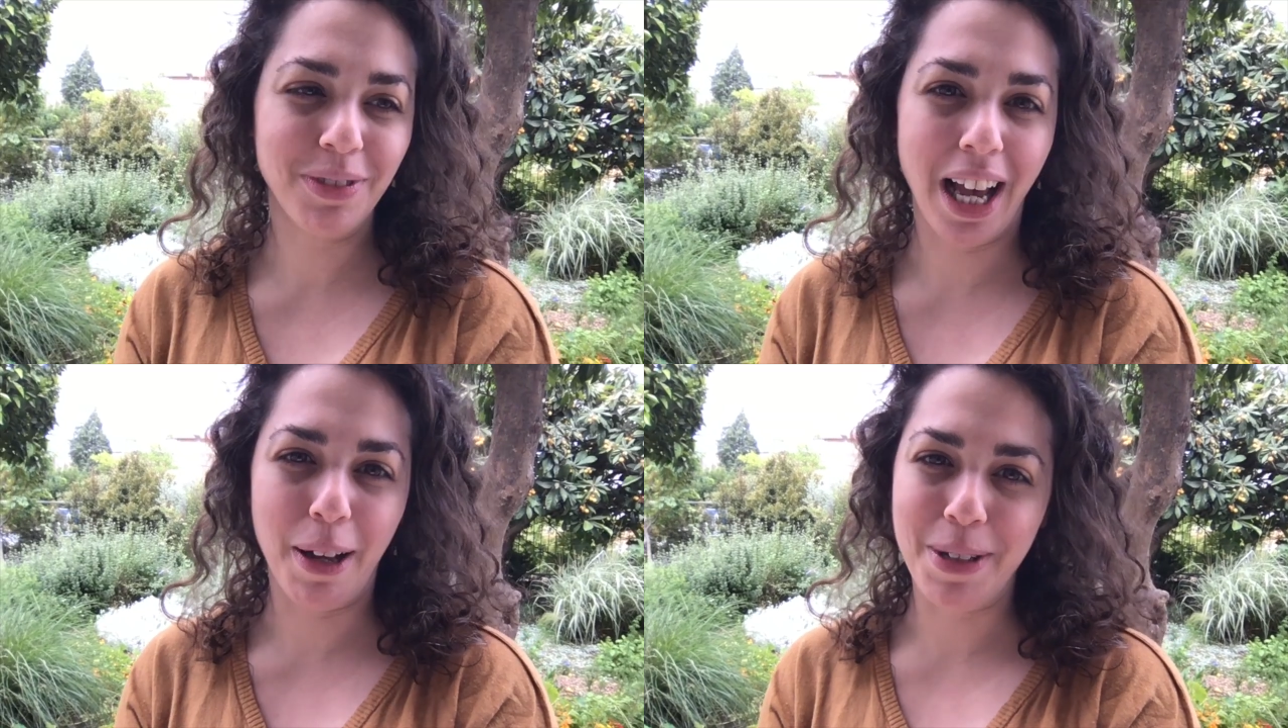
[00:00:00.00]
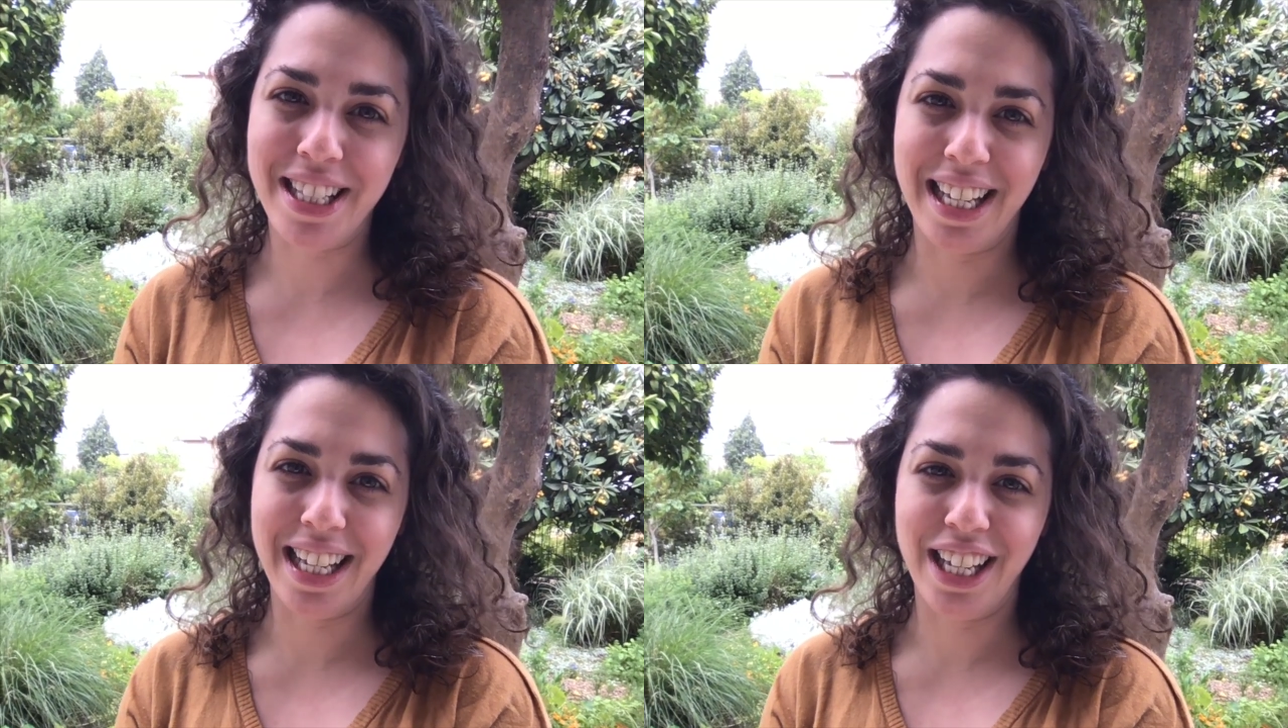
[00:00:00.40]
I'll be
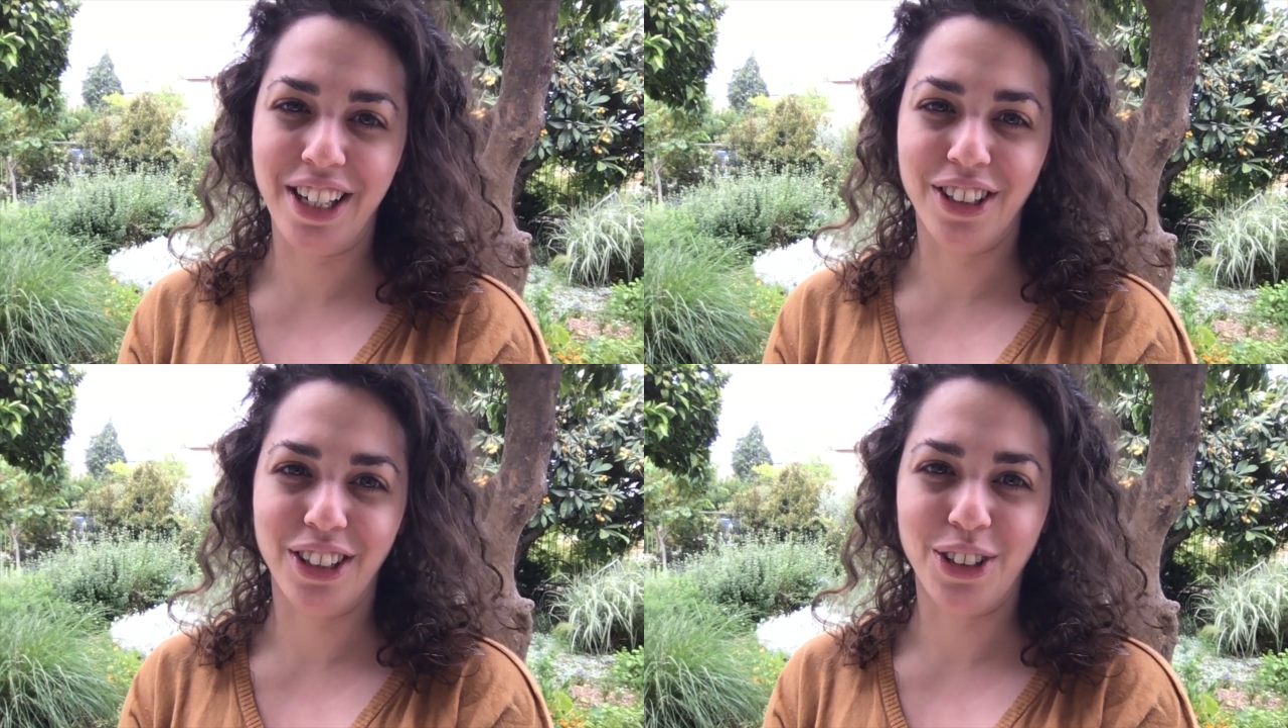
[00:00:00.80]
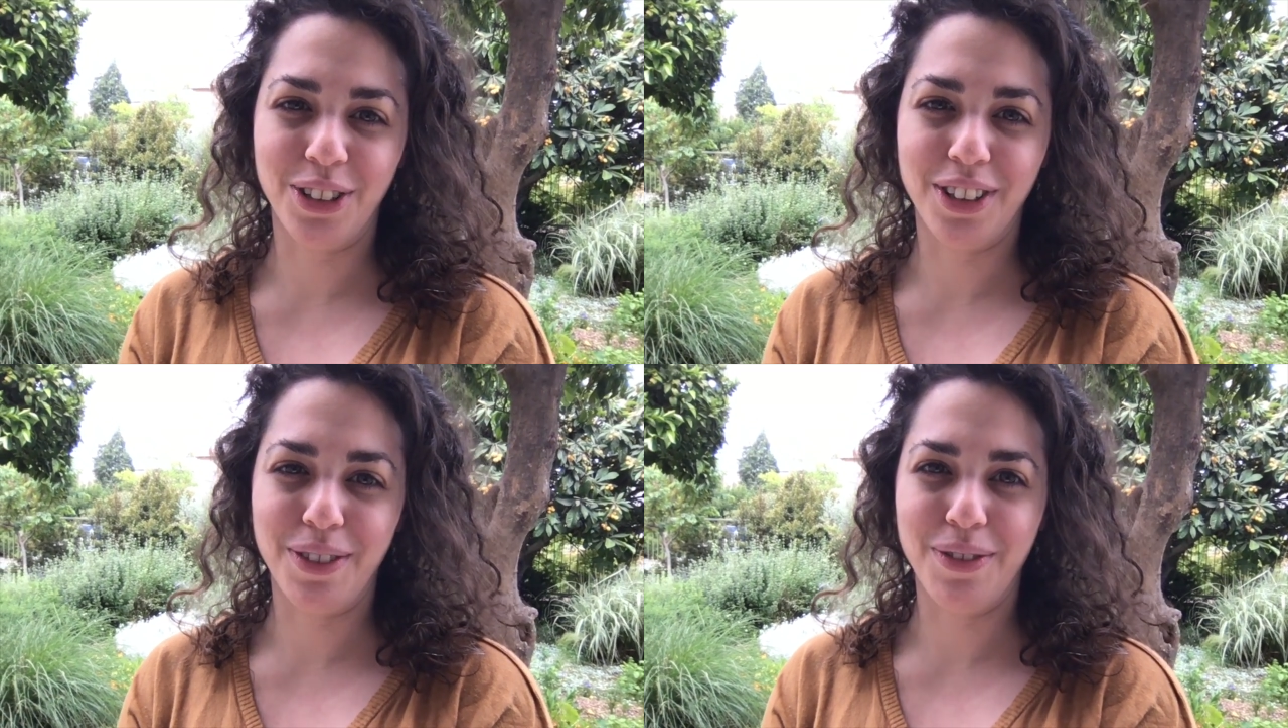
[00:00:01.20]
sitting here
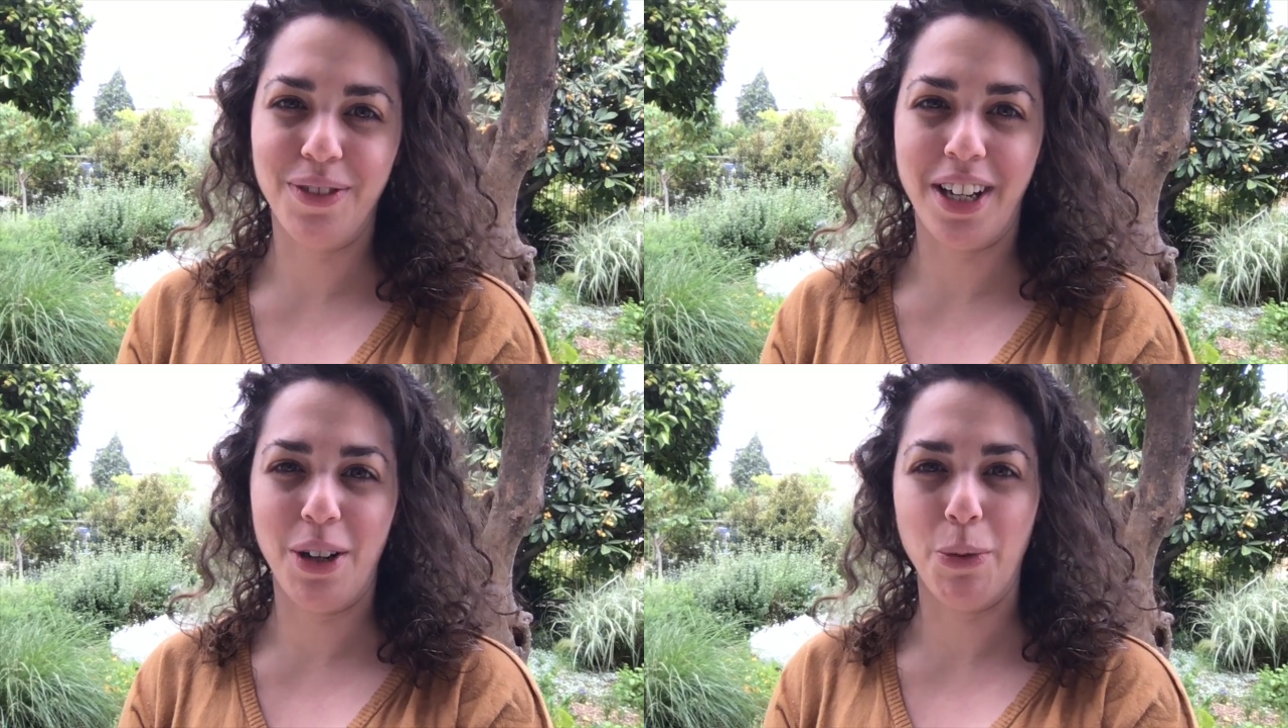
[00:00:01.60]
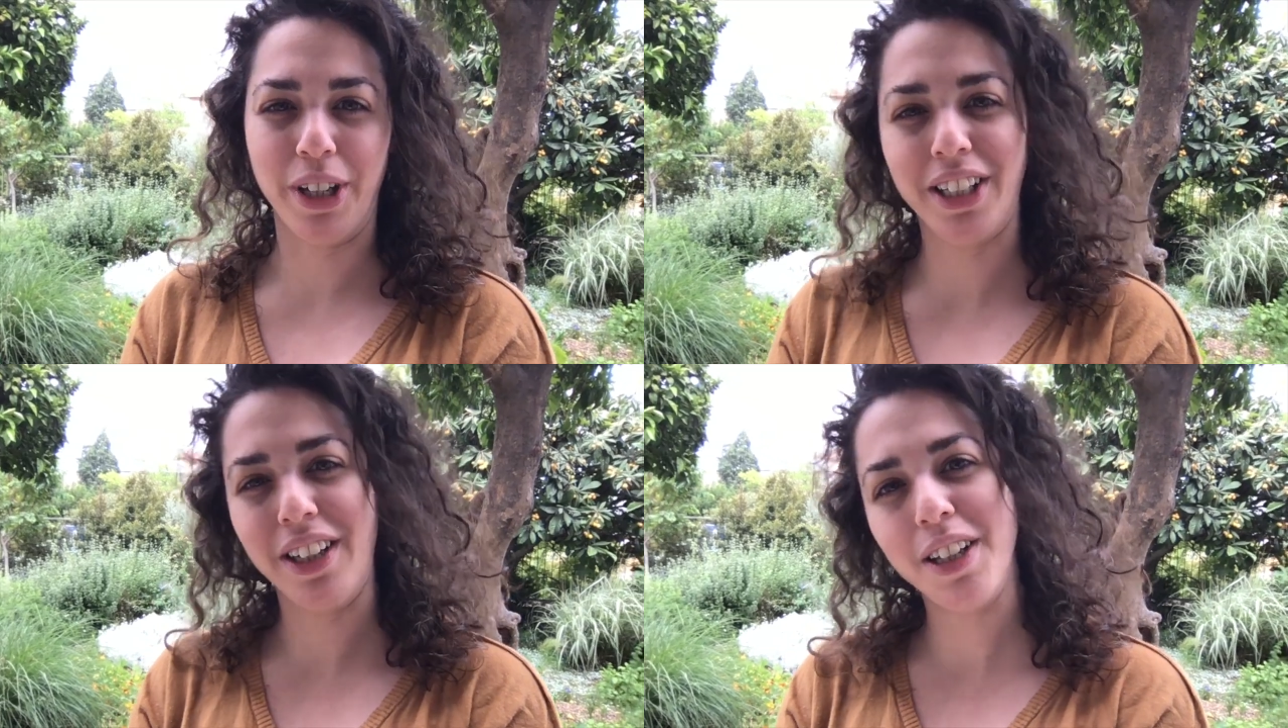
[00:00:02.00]
sort of
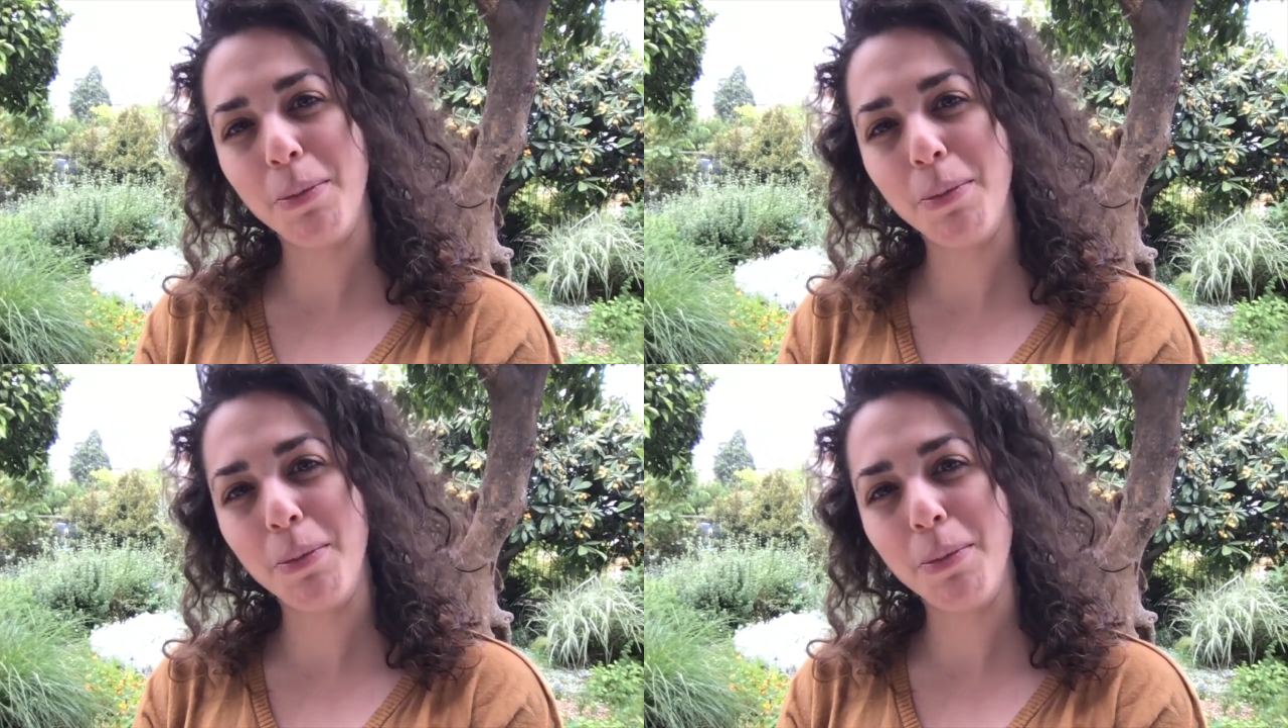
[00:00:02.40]
working on the